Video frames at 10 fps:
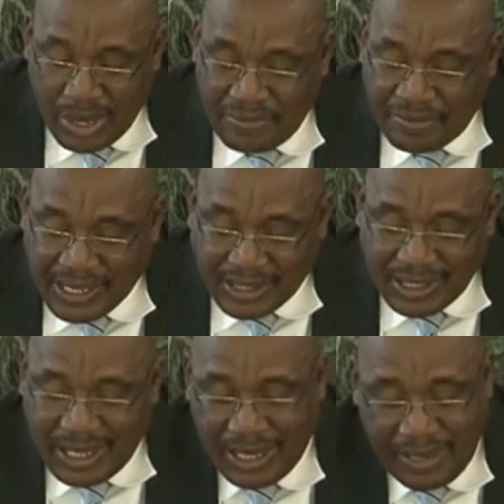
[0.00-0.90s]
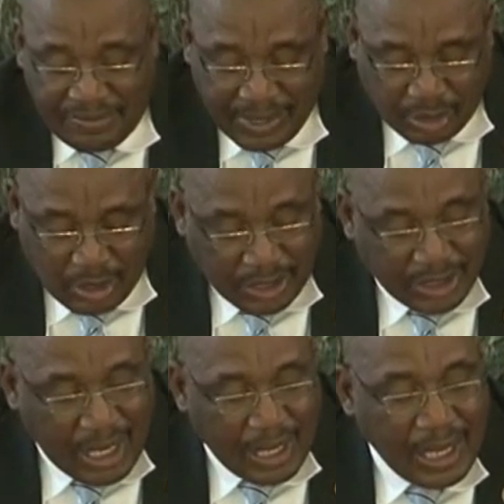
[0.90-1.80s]
invest in
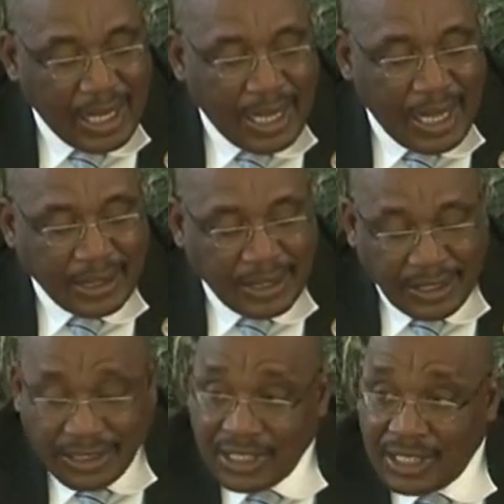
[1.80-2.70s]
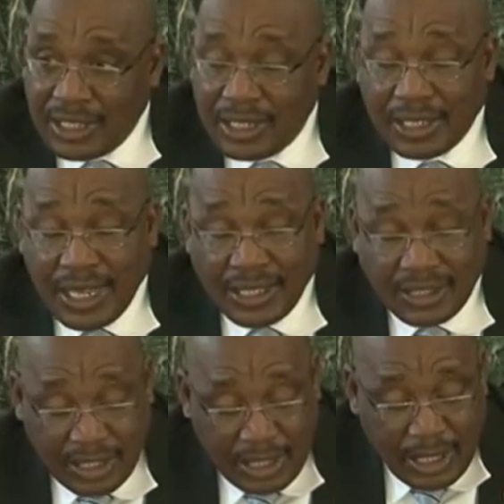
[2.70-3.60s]
infrastructure as they see it
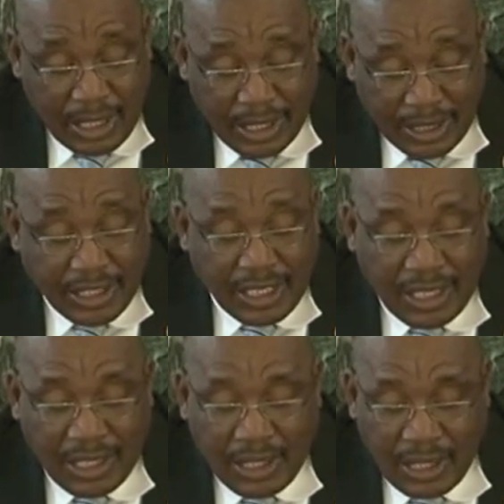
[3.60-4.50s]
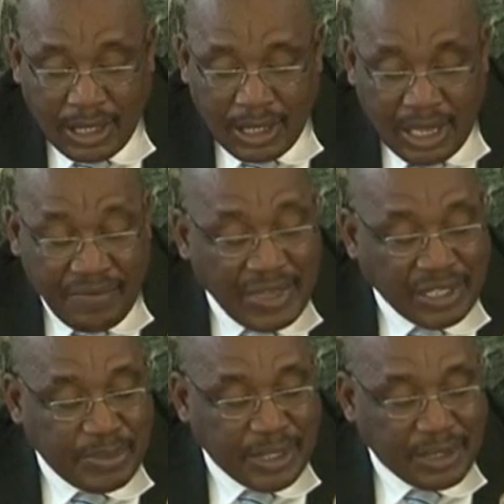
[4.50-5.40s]
as risky
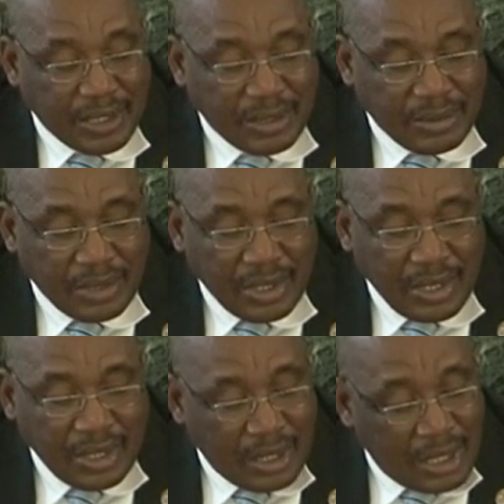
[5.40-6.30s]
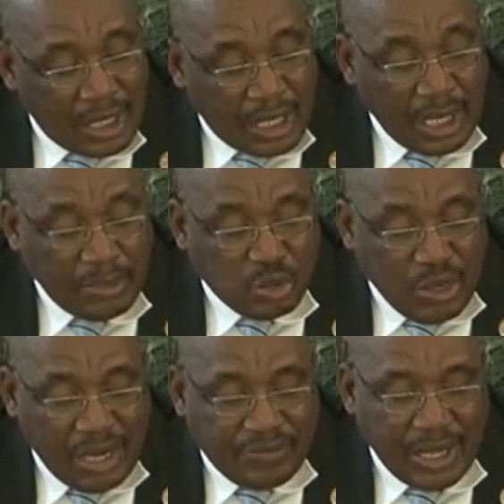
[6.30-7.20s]
investment. In
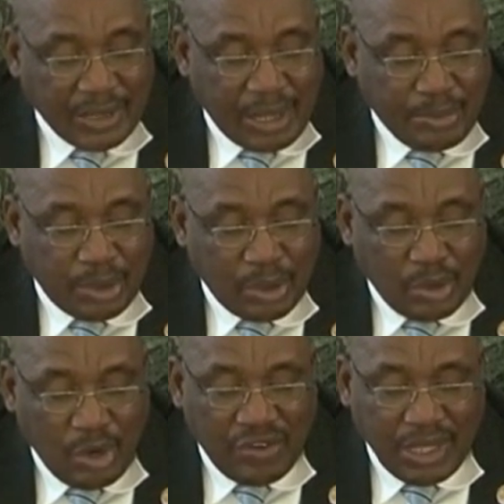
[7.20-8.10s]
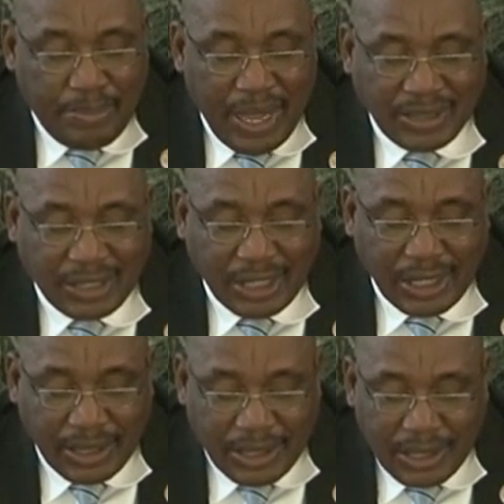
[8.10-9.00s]
Botswana, for example, over the past
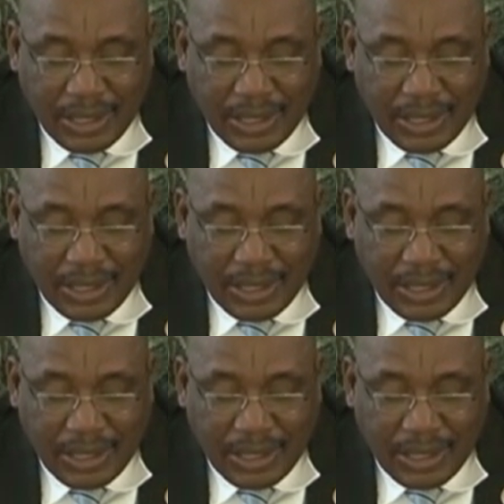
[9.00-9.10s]
decade,